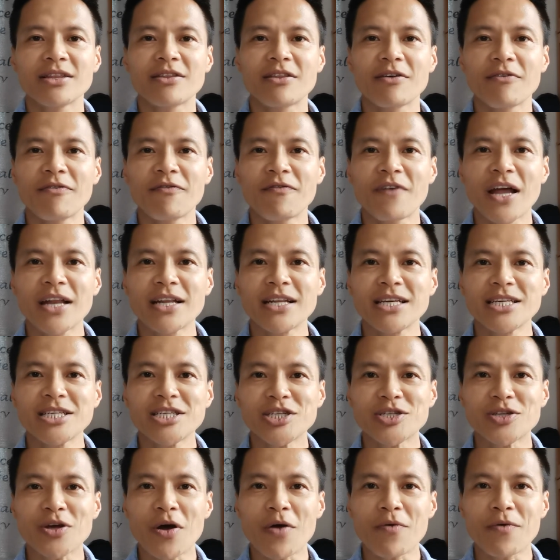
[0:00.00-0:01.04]
The funny
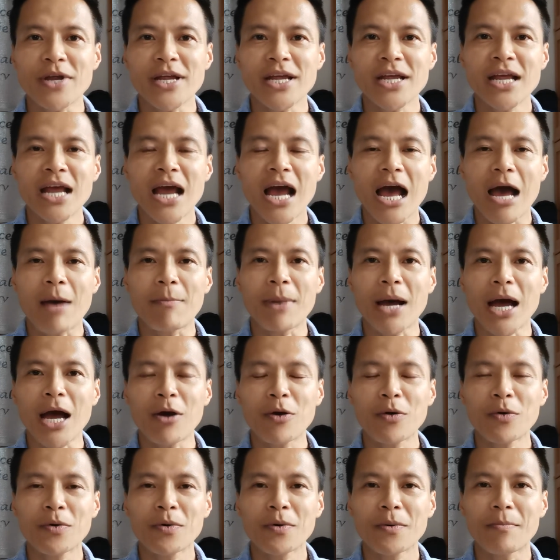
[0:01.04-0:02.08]
story
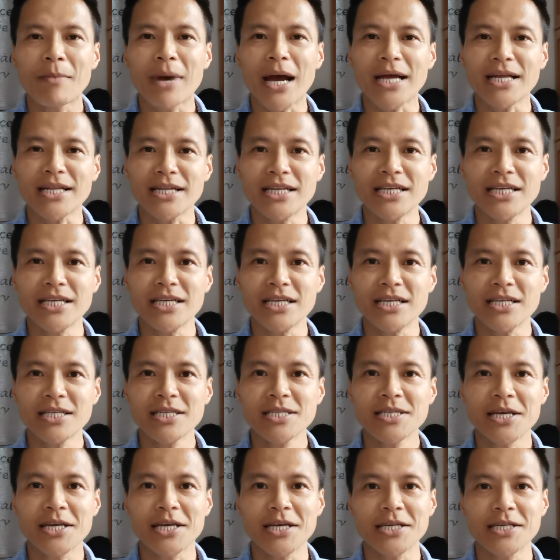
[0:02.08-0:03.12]
about my
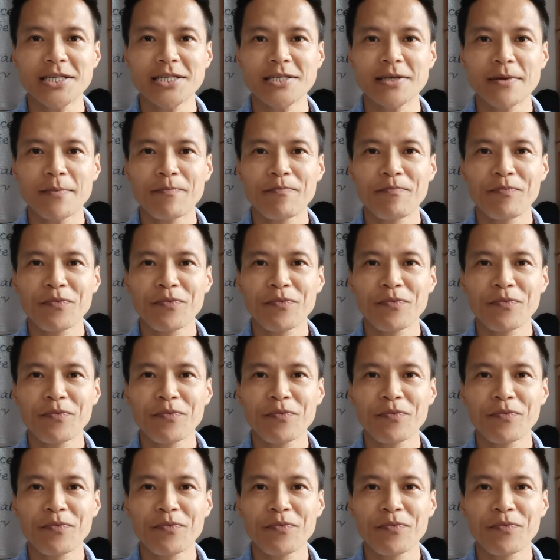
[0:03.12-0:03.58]
niece is